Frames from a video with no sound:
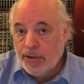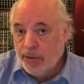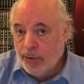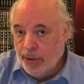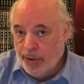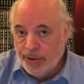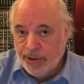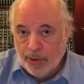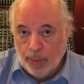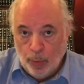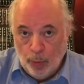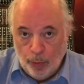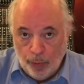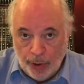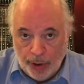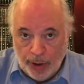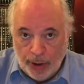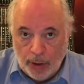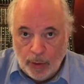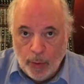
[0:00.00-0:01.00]
So here's some
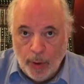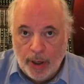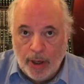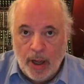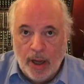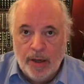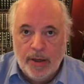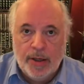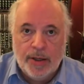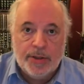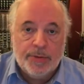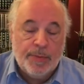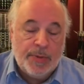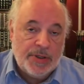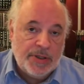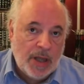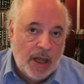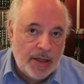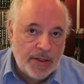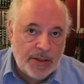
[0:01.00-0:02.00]
really quick ideas
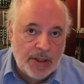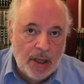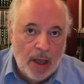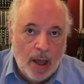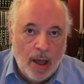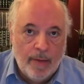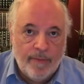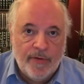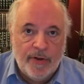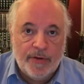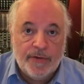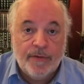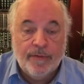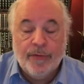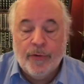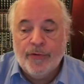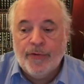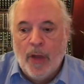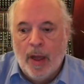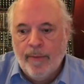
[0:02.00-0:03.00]
besides the obvious. The
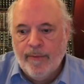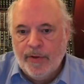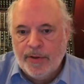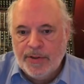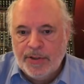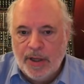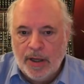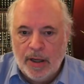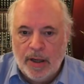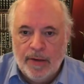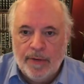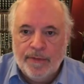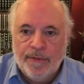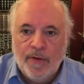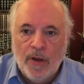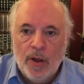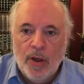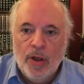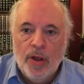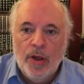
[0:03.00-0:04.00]
first obvious thing is
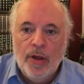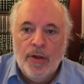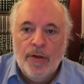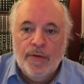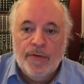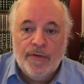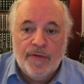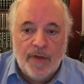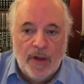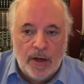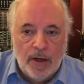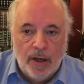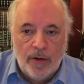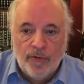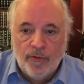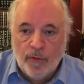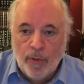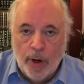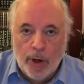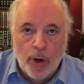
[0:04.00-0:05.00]
send a
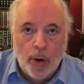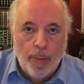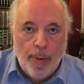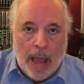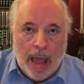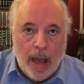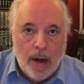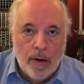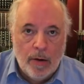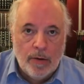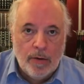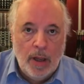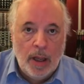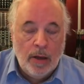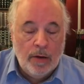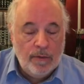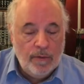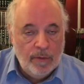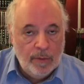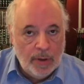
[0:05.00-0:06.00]
trigger pattern
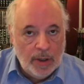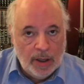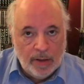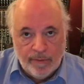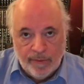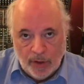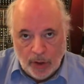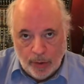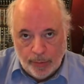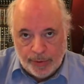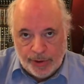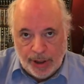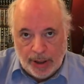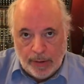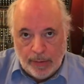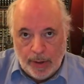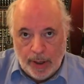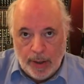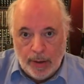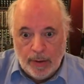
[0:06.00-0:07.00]
into an envelope
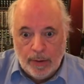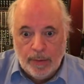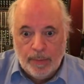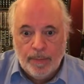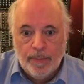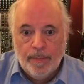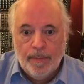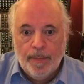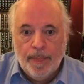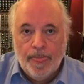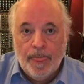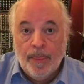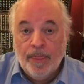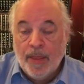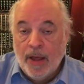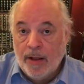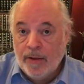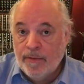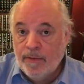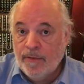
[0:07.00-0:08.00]
generator
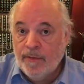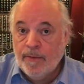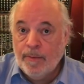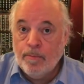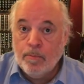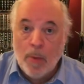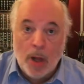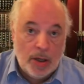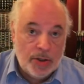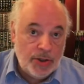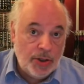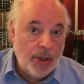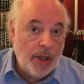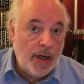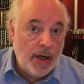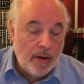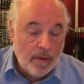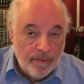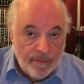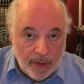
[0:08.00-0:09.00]
that's
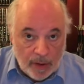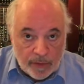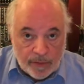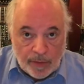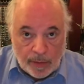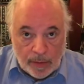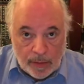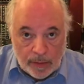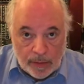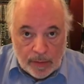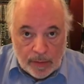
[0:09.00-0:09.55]
modulating a filter.